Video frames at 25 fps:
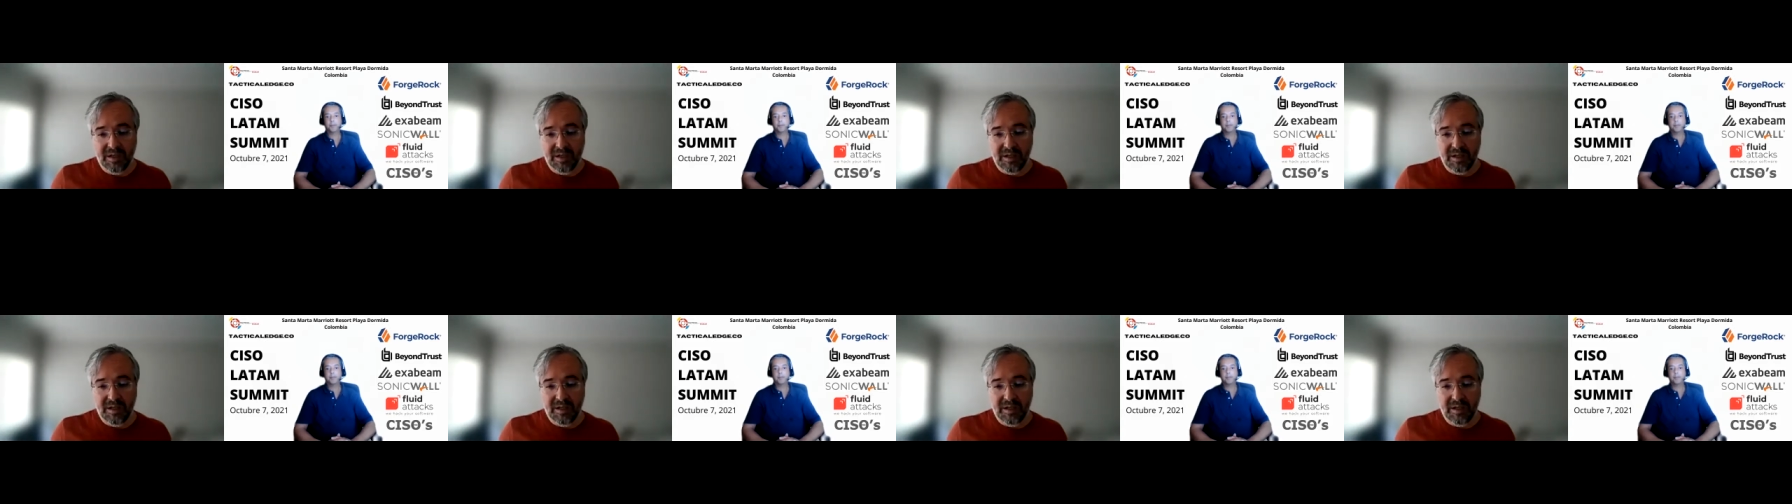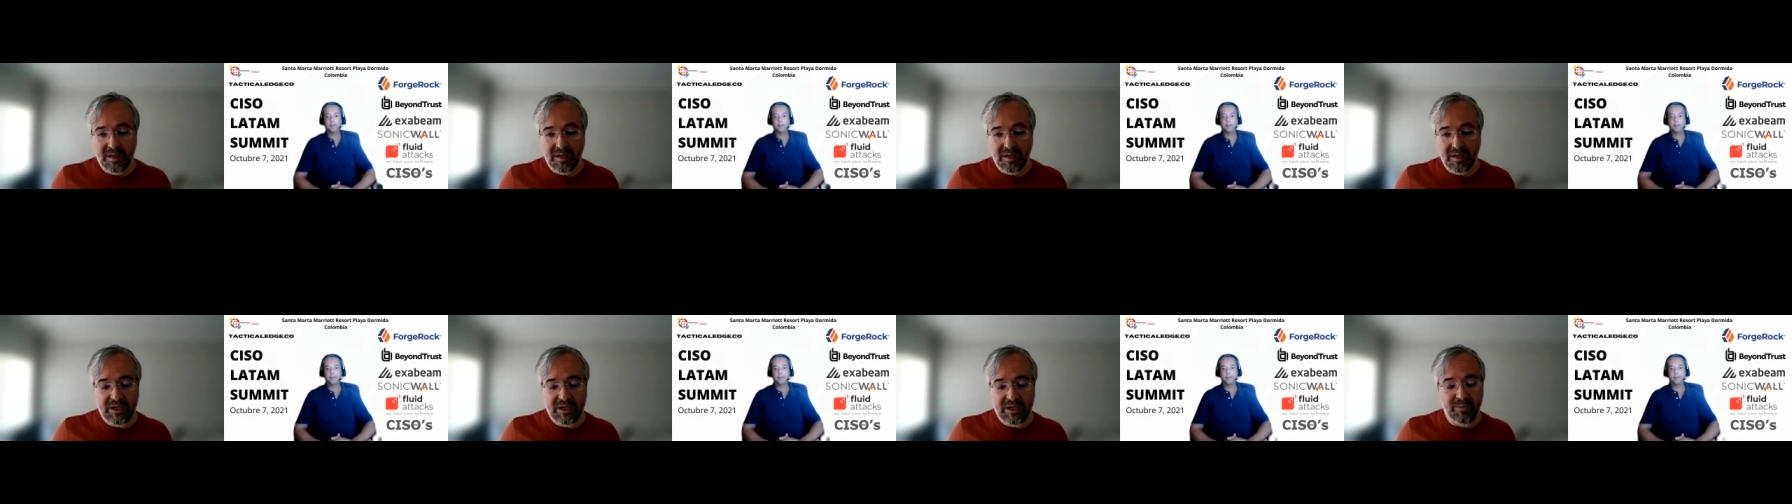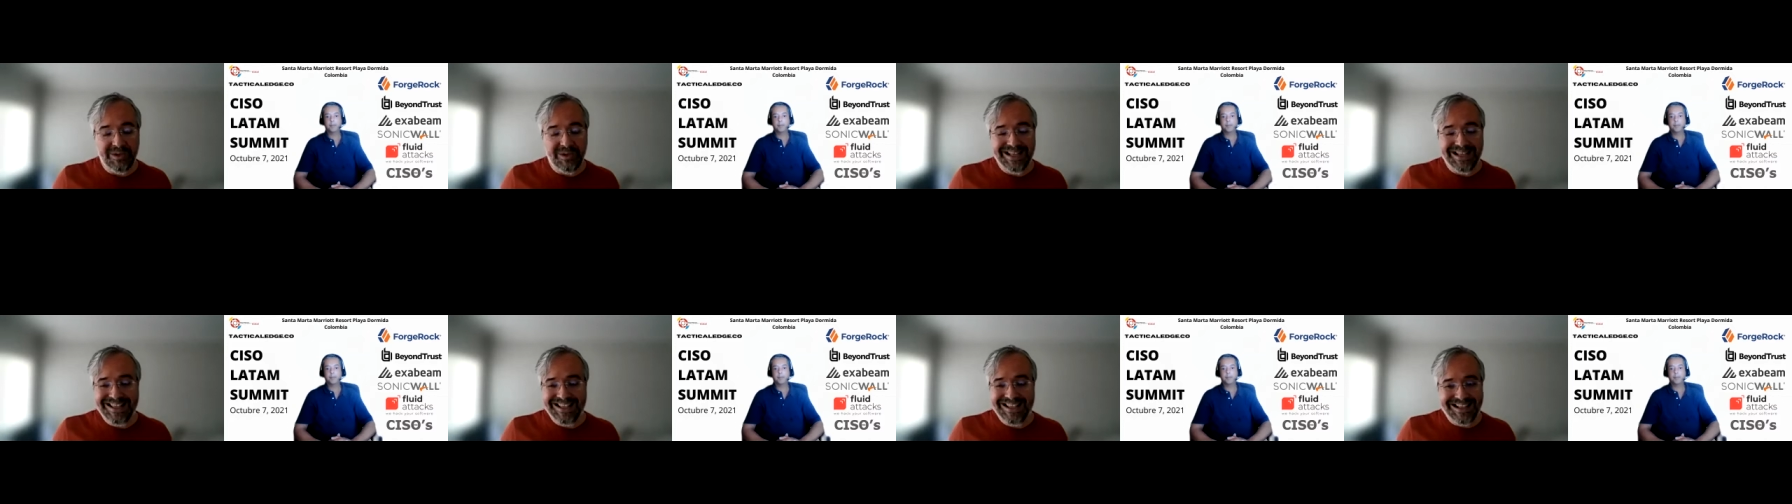
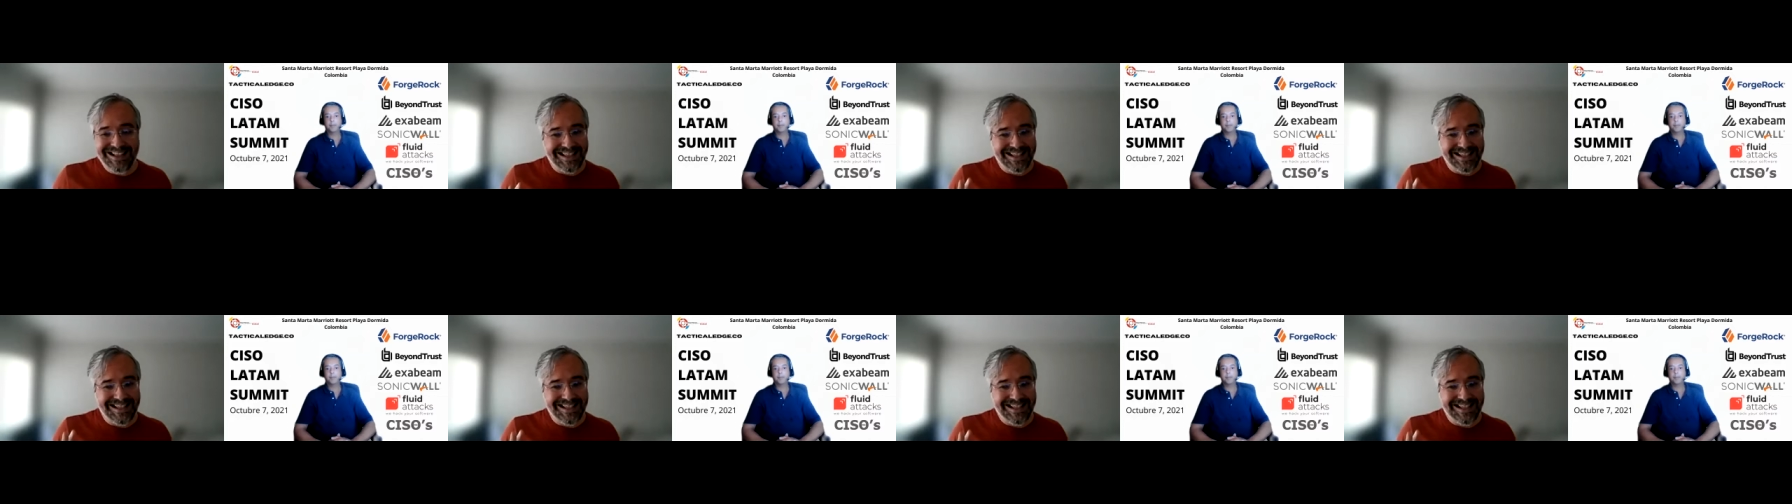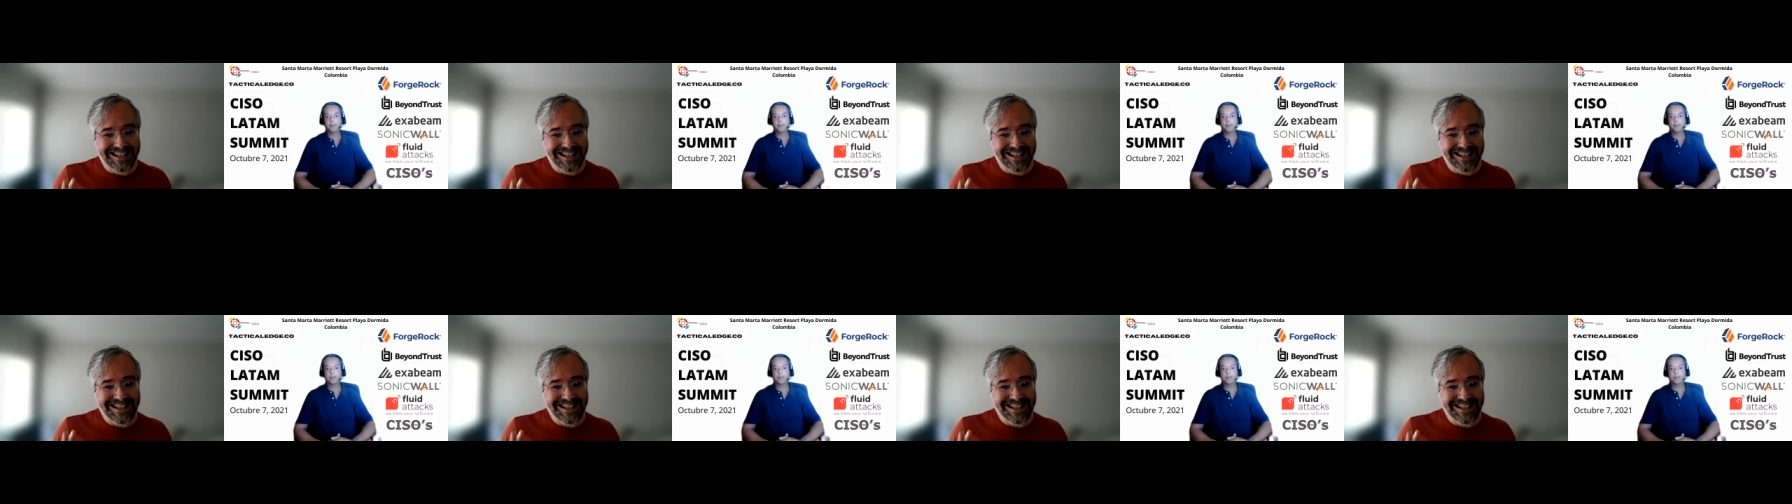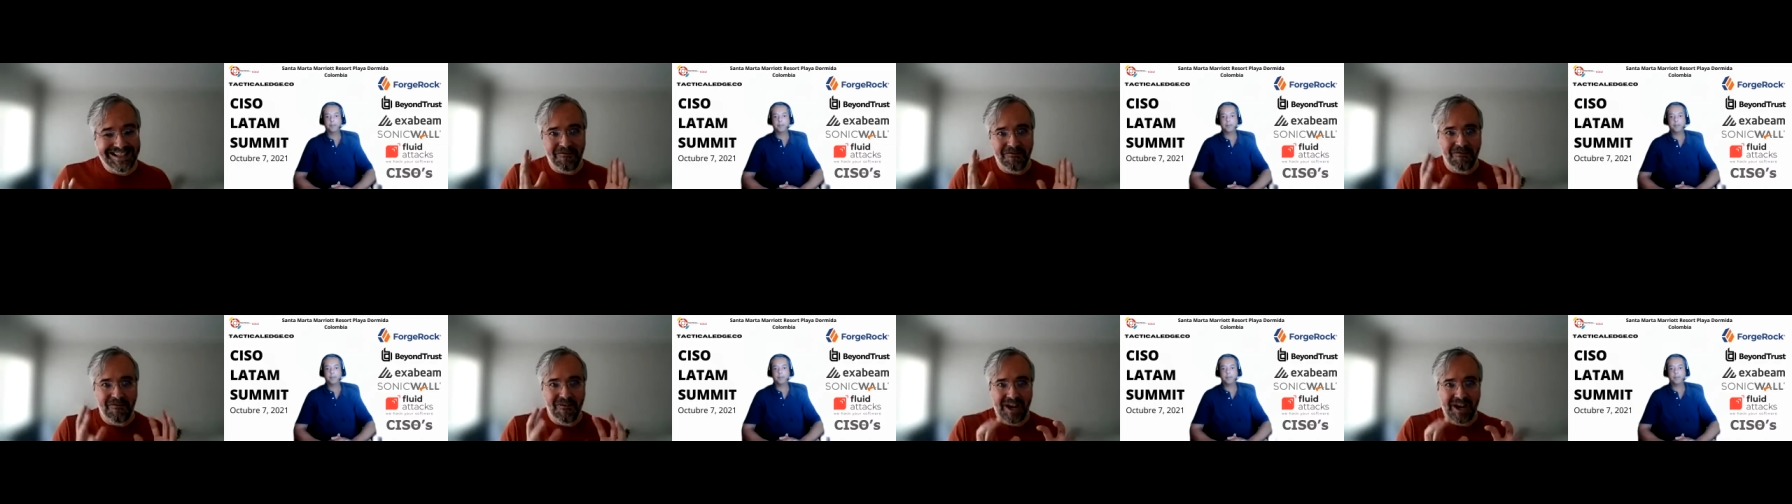and we did this like
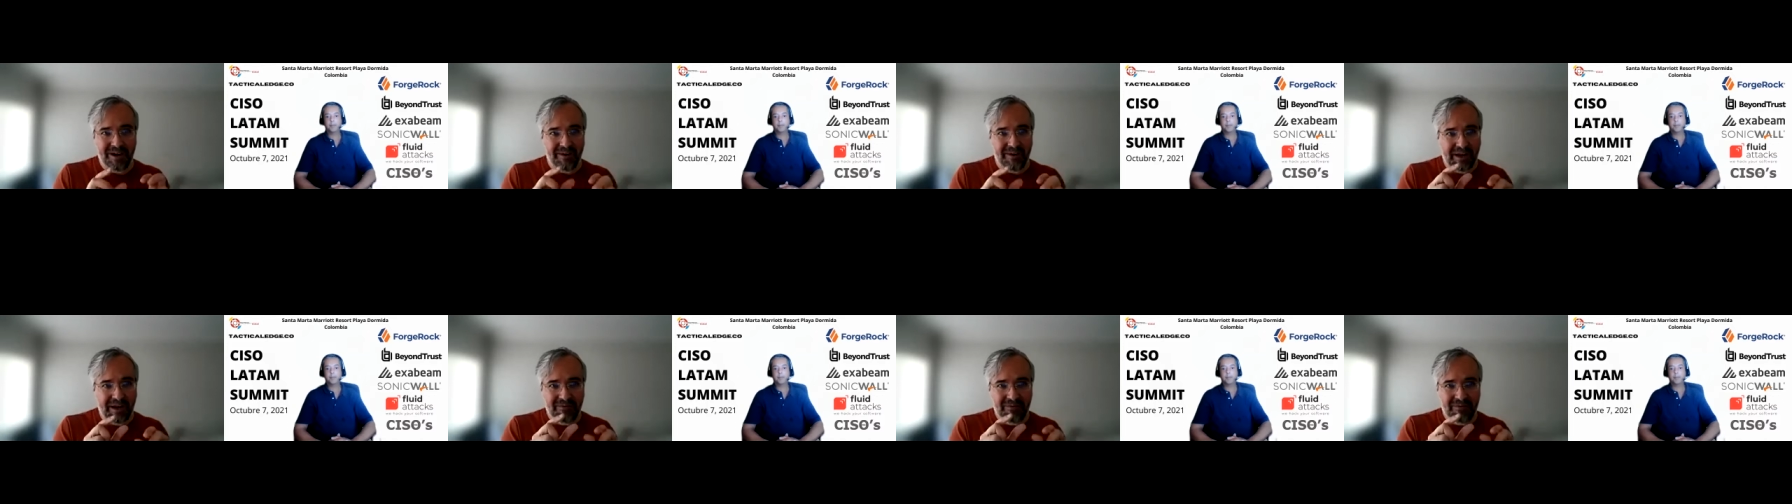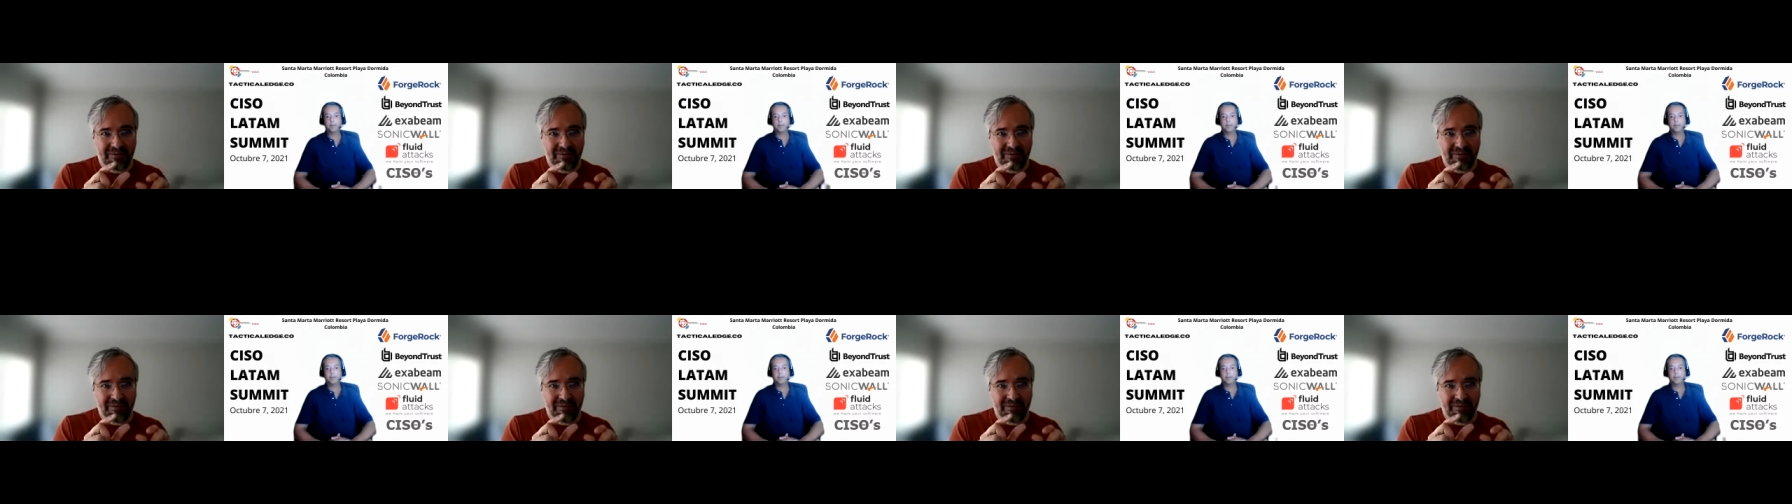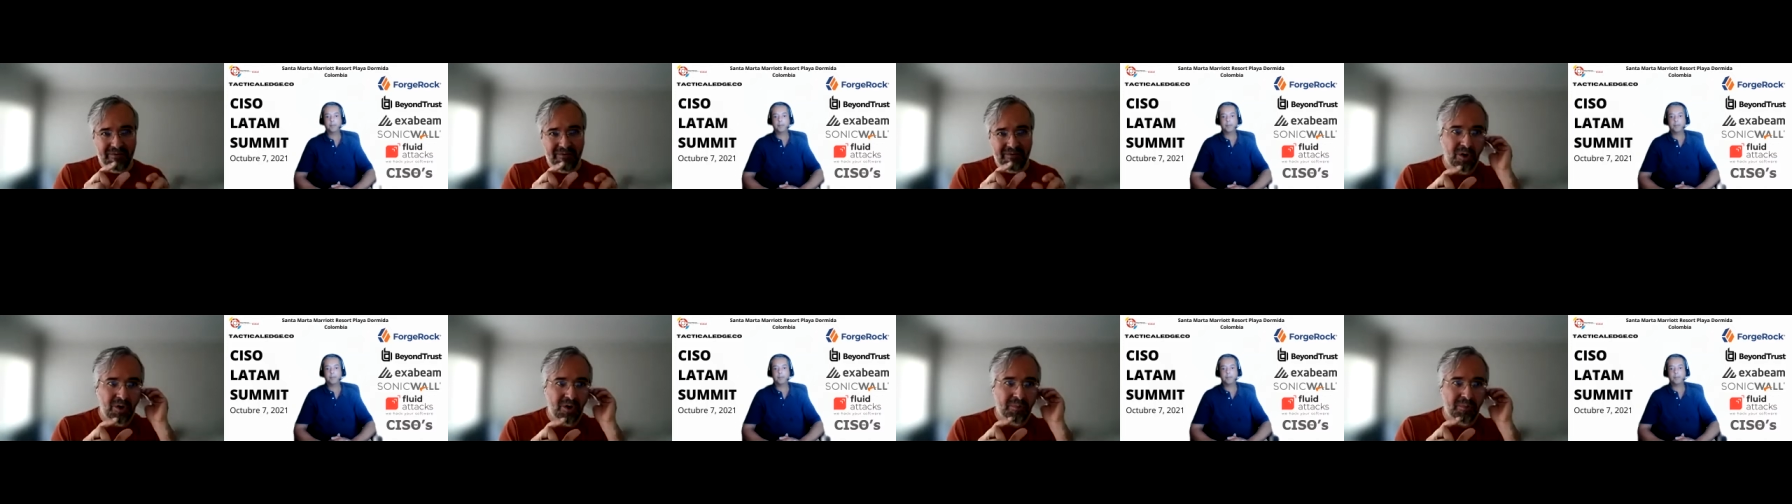a very
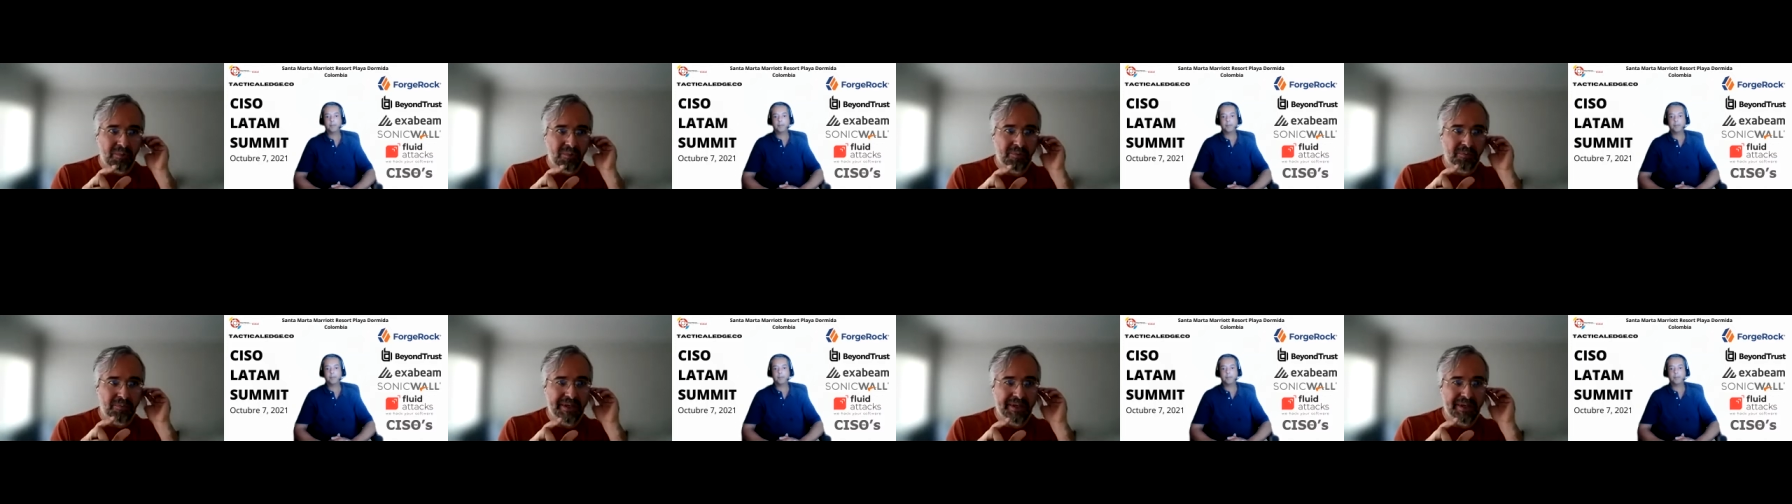small